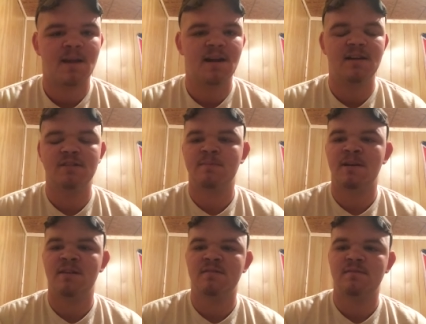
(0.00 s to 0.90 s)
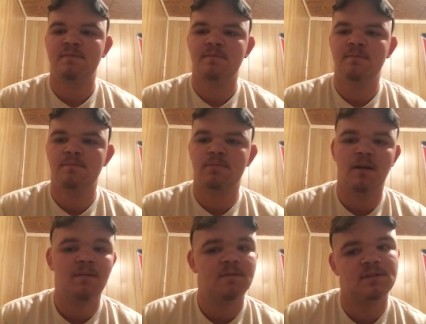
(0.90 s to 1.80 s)
Kyle's about, I
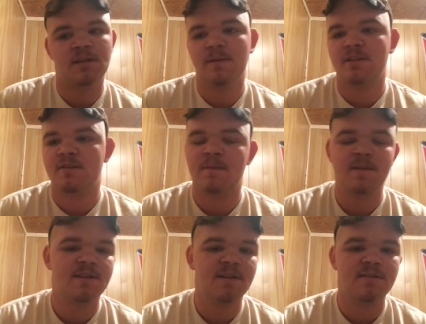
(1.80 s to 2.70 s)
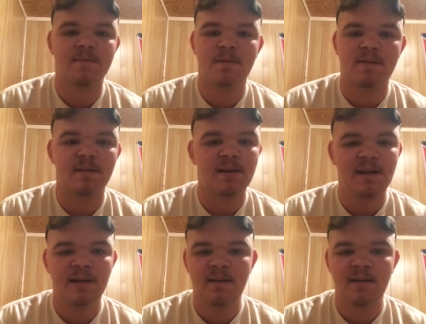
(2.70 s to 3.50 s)
don't want to say about 22, 23.